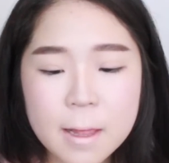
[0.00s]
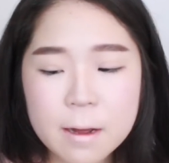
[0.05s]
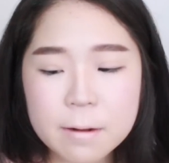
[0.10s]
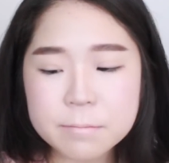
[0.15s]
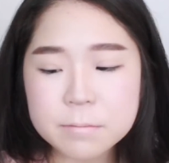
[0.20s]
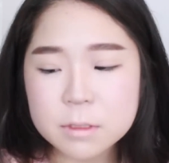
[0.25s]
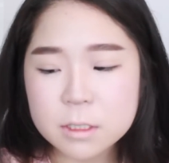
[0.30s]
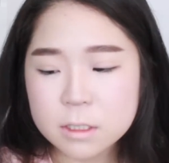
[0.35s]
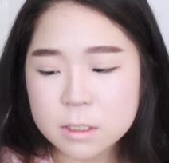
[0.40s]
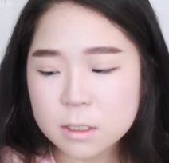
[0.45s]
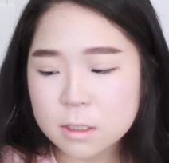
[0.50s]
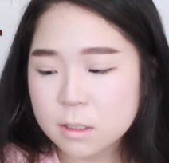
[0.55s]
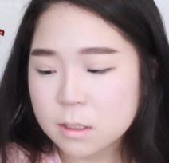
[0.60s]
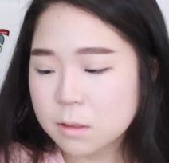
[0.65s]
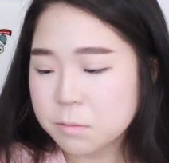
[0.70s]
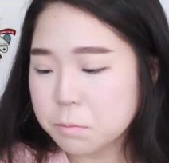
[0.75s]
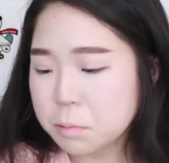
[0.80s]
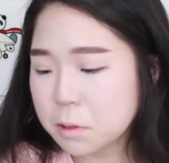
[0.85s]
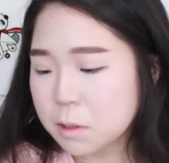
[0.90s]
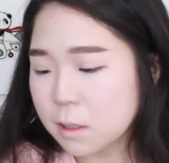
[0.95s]
I'm just
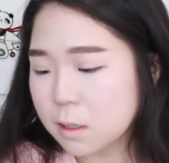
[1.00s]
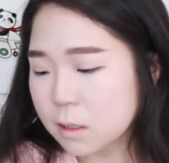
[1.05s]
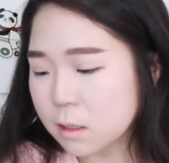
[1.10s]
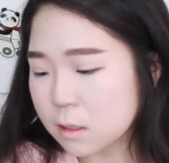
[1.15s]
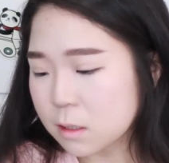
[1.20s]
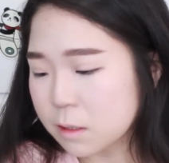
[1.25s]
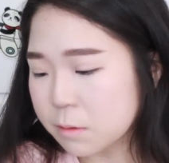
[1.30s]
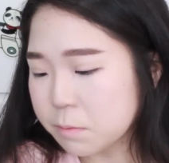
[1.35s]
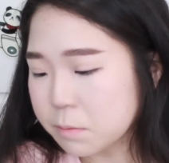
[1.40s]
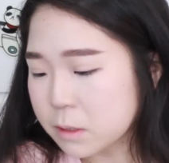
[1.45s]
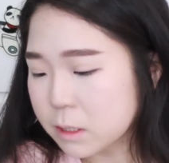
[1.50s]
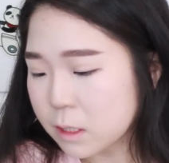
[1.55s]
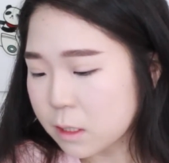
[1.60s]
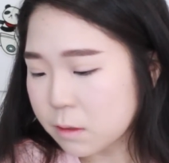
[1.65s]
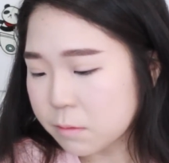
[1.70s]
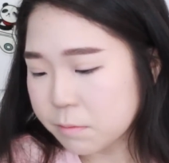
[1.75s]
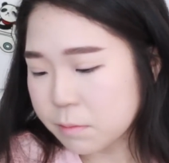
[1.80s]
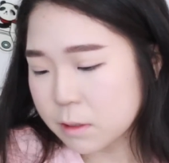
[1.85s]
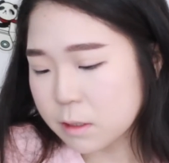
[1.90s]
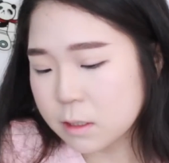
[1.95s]
gonna put on a lip
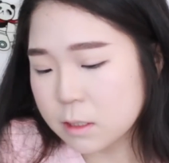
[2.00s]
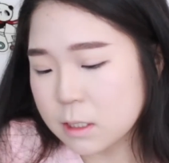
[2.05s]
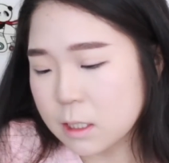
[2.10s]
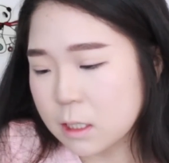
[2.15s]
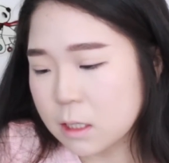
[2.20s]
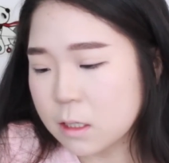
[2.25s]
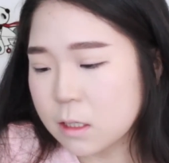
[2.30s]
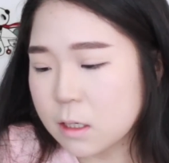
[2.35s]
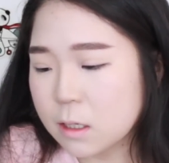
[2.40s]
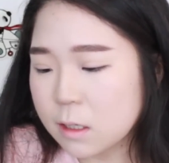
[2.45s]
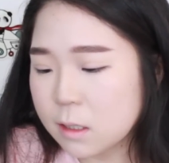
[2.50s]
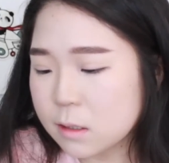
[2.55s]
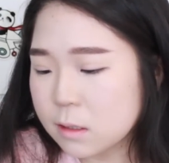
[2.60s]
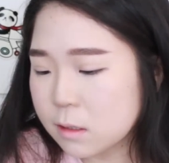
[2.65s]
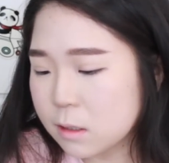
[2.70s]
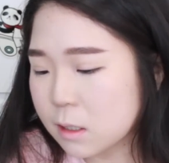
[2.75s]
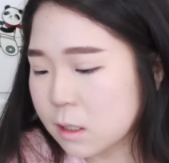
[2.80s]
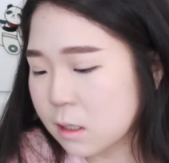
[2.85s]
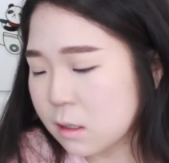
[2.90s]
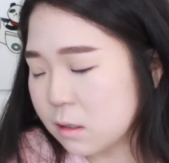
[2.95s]
tint because I think I
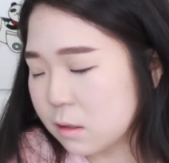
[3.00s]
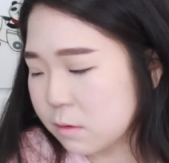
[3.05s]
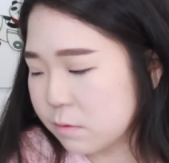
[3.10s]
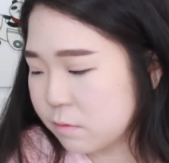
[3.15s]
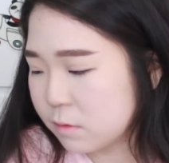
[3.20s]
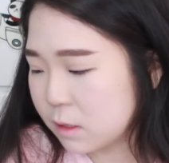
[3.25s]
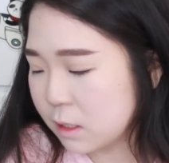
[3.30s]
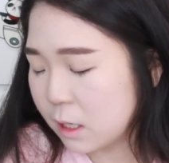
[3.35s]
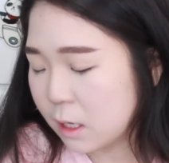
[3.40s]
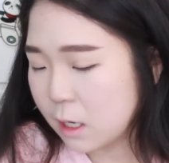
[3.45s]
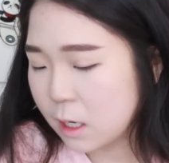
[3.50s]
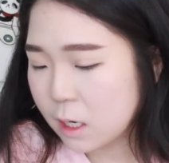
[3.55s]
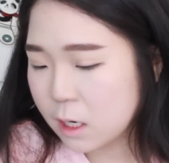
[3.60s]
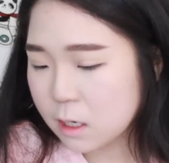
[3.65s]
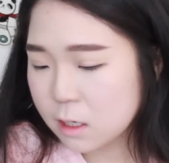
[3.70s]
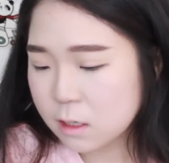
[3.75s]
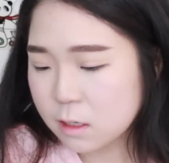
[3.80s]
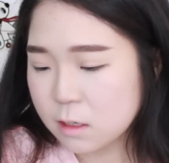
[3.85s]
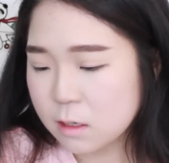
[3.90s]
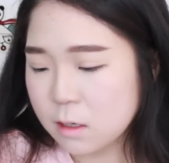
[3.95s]
look kind of dead.